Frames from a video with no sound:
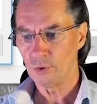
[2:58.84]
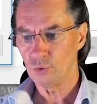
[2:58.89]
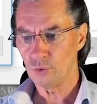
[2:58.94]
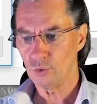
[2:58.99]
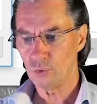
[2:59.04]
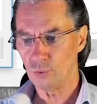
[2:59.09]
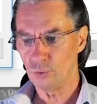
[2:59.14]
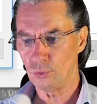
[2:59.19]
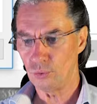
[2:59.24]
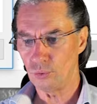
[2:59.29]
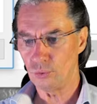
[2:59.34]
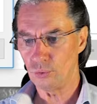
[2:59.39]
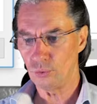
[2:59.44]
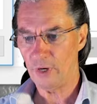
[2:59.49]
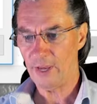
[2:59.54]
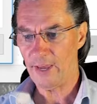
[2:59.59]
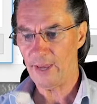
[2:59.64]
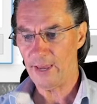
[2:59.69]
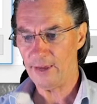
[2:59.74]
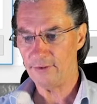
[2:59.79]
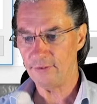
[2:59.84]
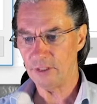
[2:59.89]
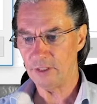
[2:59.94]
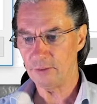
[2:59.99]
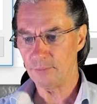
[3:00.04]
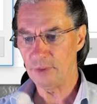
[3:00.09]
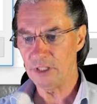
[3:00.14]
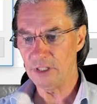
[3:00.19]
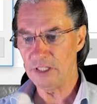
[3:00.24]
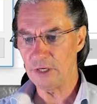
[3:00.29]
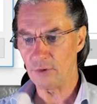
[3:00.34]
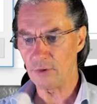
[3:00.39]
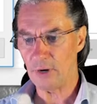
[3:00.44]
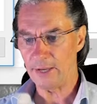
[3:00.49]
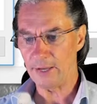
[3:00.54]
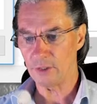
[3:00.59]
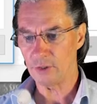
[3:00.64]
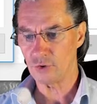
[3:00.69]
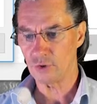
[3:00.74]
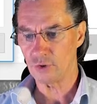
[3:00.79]
to have it
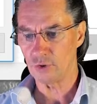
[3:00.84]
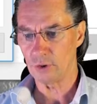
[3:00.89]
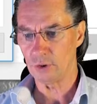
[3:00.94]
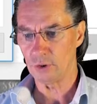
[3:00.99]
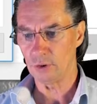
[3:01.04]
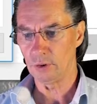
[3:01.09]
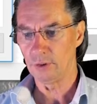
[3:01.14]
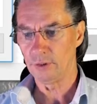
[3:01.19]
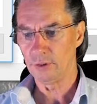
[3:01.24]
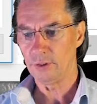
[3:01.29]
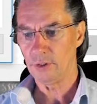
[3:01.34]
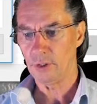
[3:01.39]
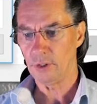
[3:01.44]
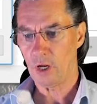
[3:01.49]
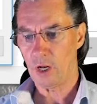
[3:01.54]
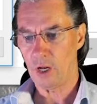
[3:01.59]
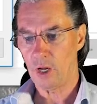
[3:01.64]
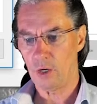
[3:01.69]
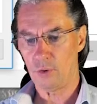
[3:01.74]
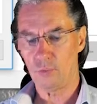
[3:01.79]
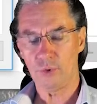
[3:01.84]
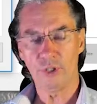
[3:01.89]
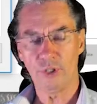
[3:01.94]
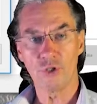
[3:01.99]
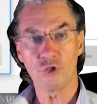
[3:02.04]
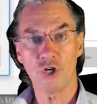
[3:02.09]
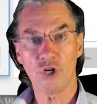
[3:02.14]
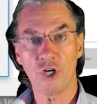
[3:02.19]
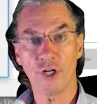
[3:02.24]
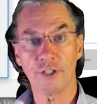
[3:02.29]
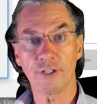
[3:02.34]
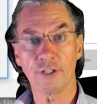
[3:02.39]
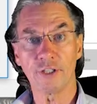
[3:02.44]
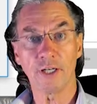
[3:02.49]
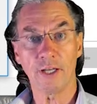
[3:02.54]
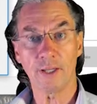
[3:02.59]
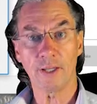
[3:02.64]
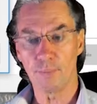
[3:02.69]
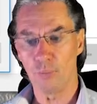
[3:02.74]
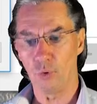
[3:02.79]
bidirectional with the shared
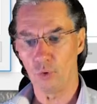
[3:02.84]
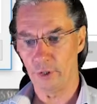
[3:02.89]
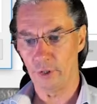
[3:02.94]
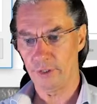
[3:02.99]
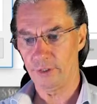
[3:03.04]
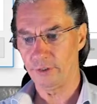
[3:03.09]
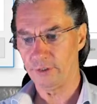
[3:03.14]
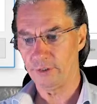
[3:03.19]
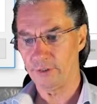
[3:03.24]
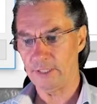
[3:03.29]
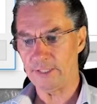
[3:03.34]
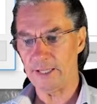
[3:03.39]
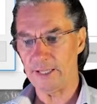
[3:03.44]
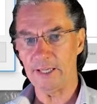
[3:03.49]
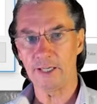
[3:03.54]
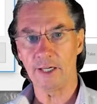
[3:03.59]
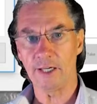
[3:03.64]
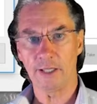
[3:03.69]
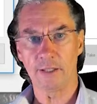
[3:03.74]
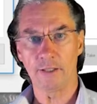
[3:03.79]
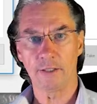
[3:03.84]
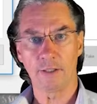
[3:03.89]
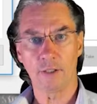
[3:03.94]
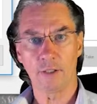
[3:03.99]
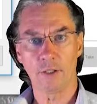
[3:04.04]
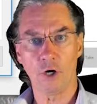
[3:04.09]
clipboard that I can